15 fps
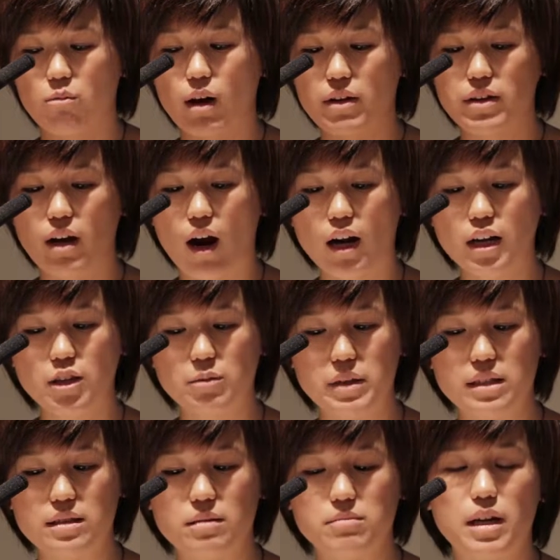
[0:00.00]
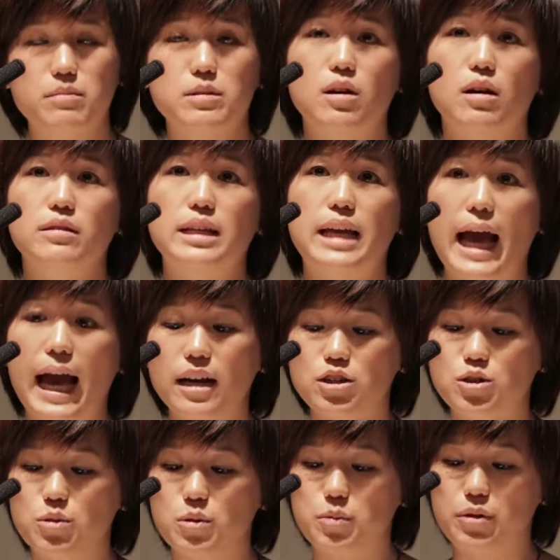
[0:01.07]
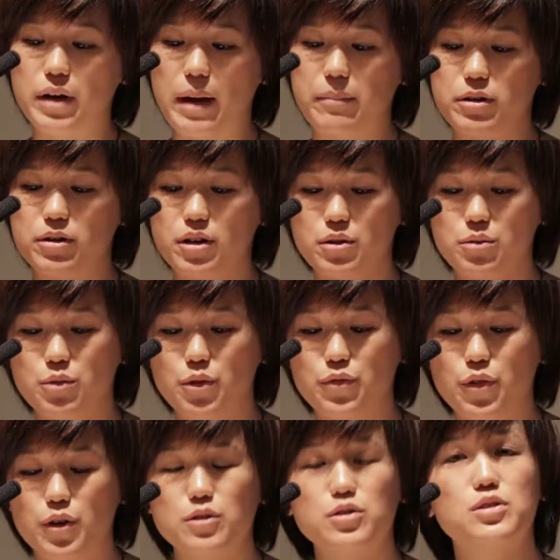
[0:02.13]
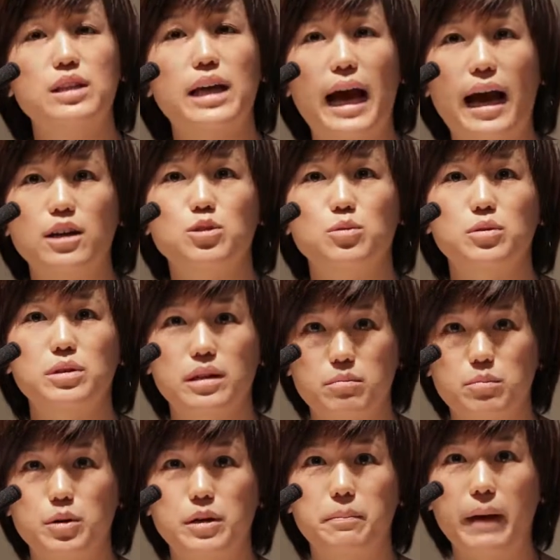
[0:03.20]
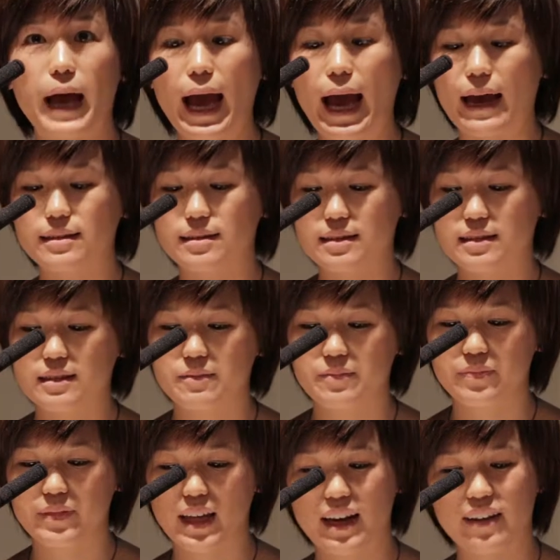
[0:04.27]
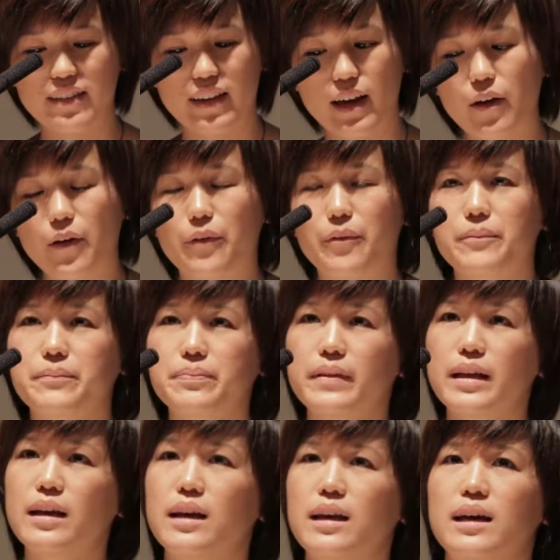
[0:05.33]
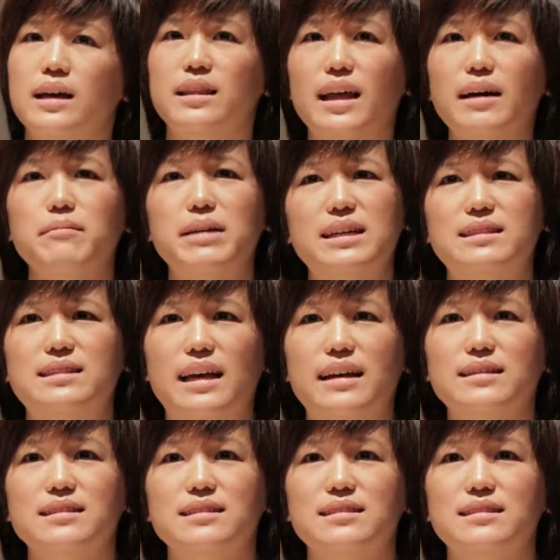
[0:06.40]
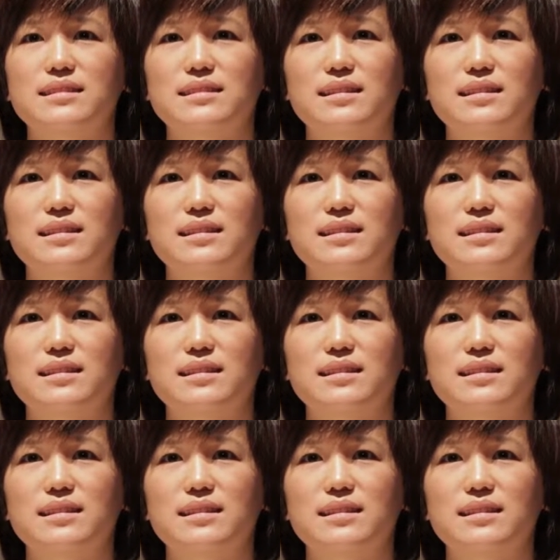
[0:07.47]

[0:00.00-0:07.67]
while the argument, sometimes called the actual parameter, refers to the actual input passed. And I was like, oh, that makes sense.